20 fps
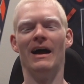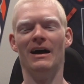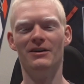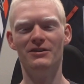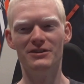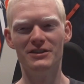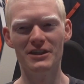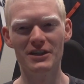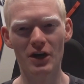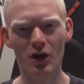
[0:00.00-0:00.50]

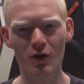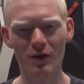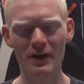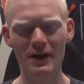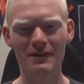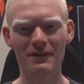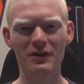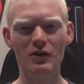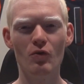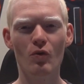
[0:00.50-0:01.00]
How's it going,
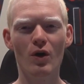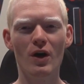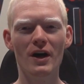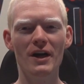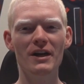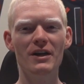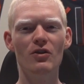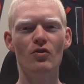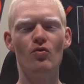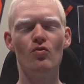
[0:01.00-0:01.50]

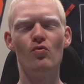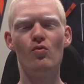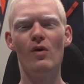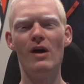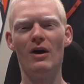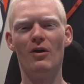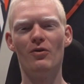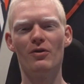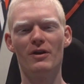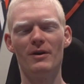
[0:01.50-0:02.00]
everyone?
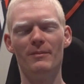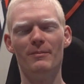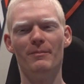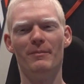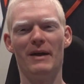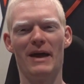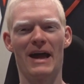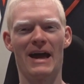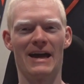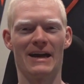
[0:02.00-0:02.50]
Welcome
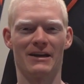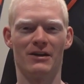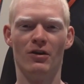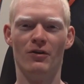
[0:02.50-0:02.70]
back.